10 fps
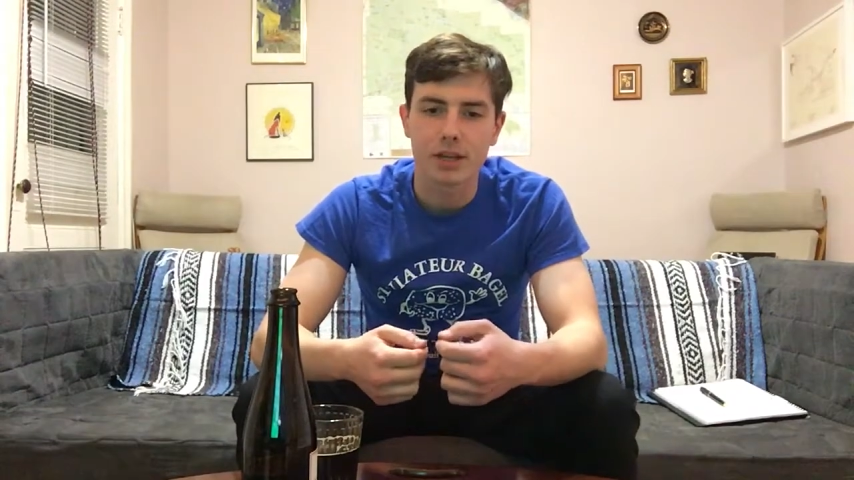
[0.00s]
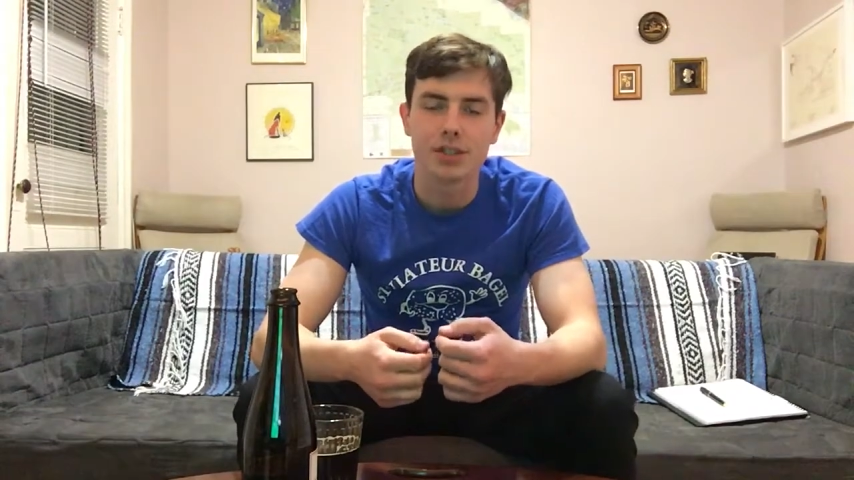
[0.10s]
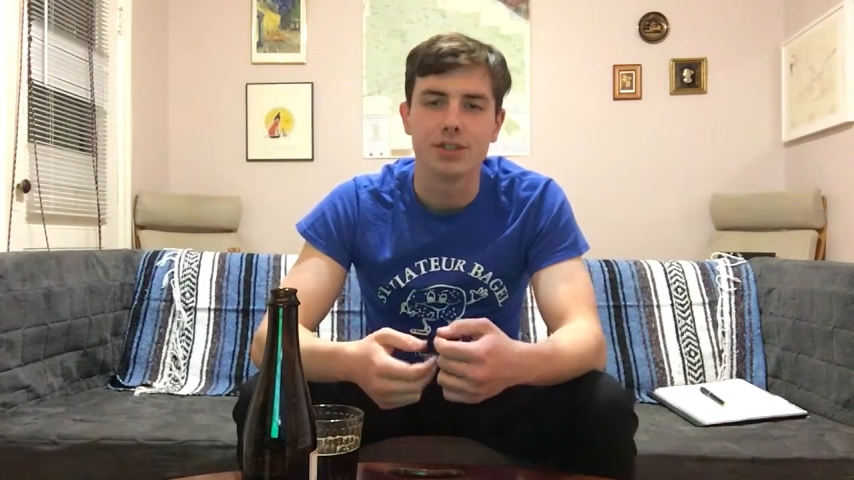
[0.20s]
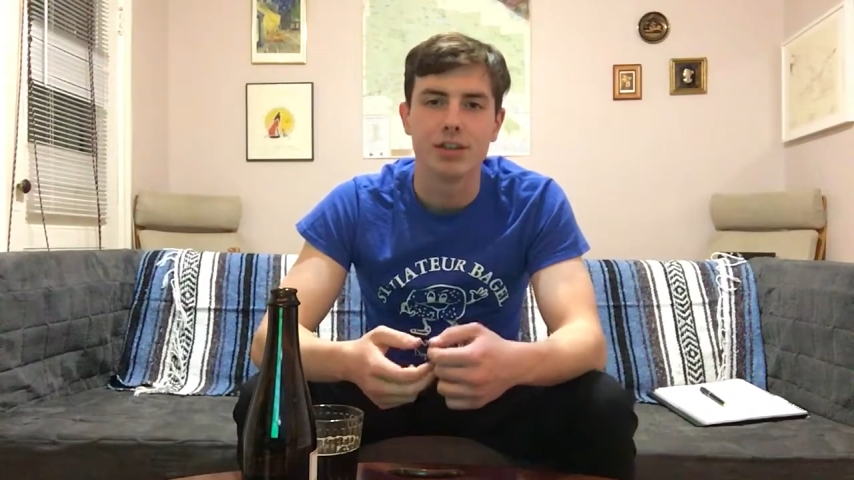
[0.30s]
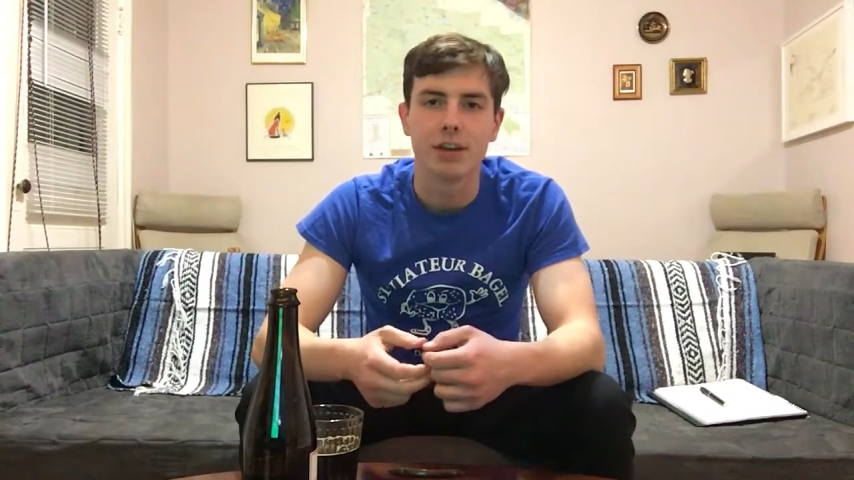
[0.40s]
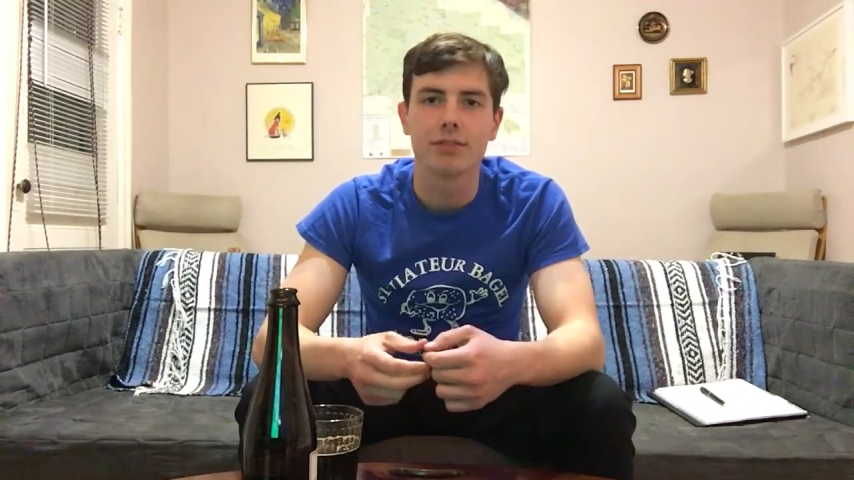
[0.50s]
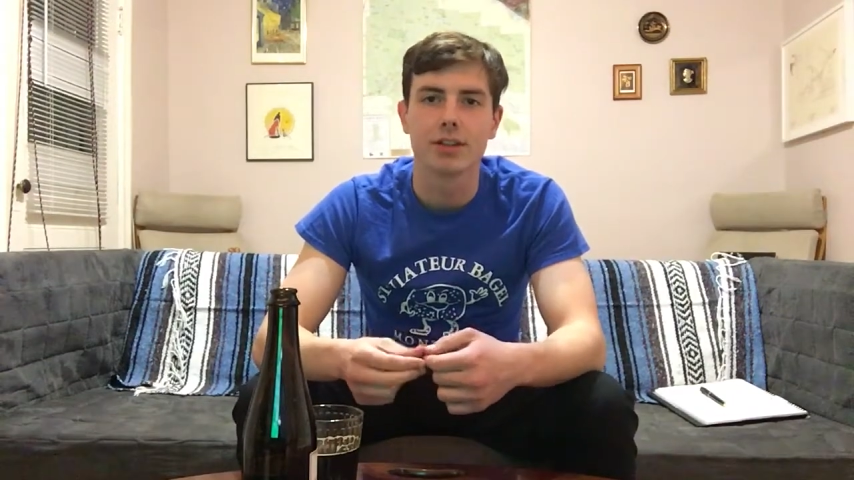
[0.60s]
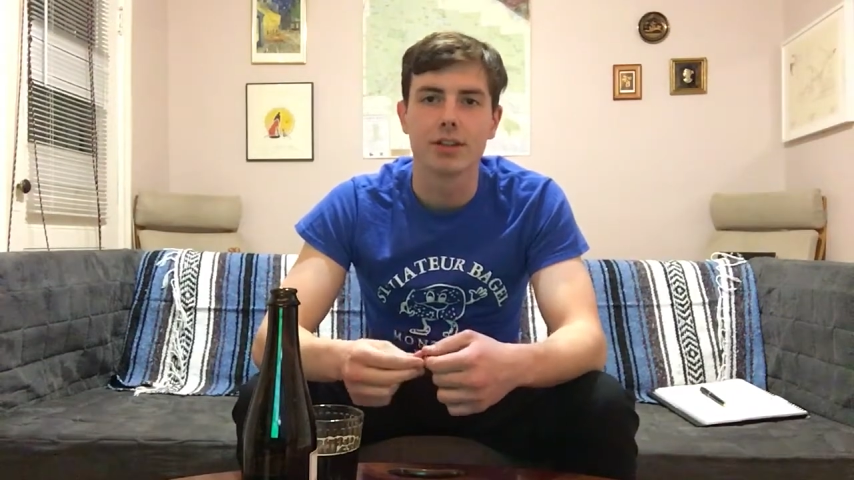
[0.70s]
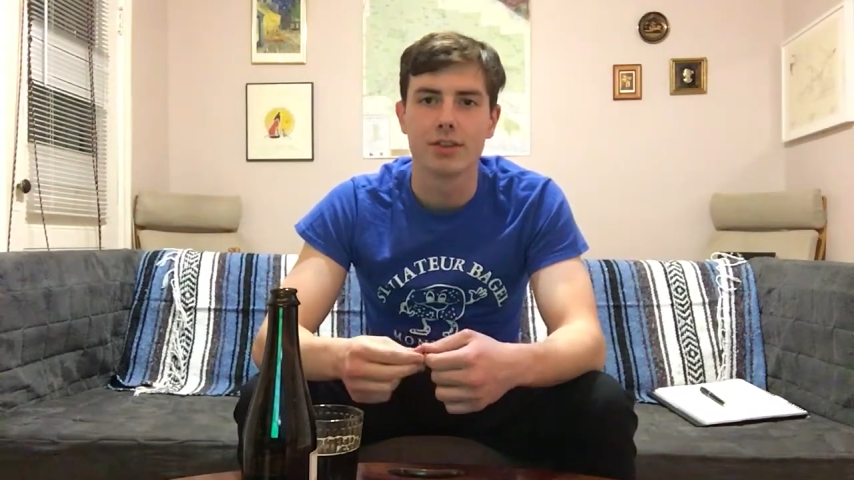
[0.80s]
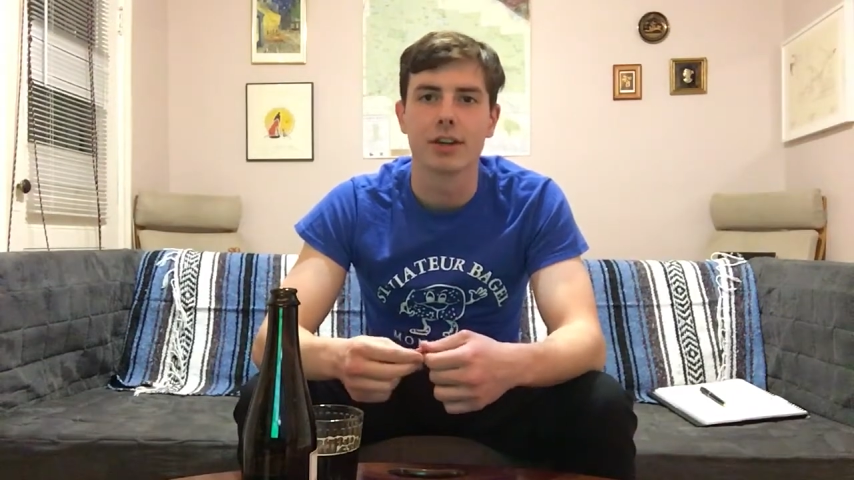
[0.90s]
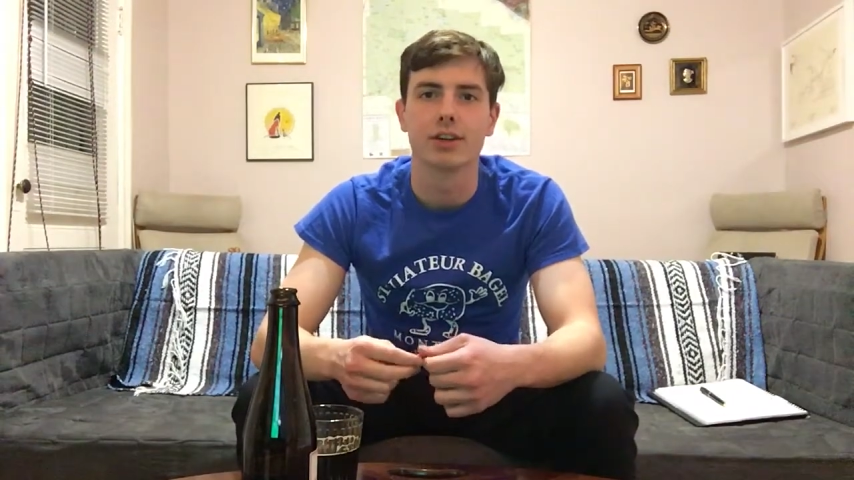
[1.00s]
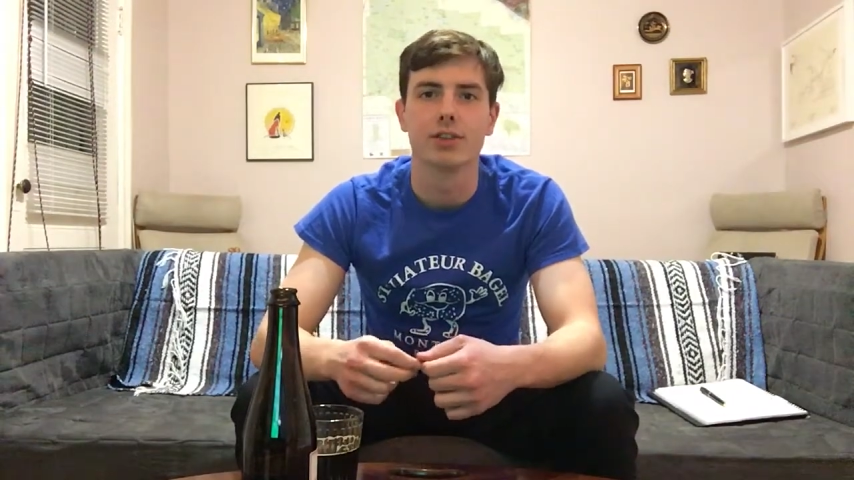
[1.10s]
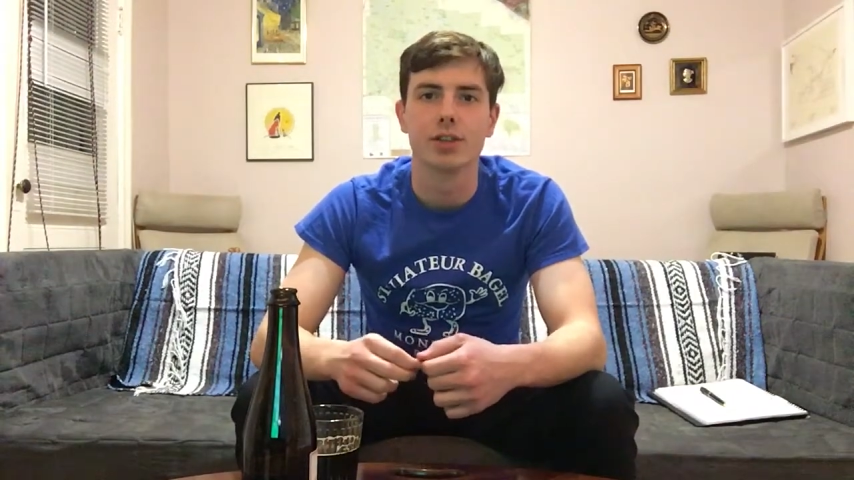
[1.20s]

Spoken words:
It's definitely thicker.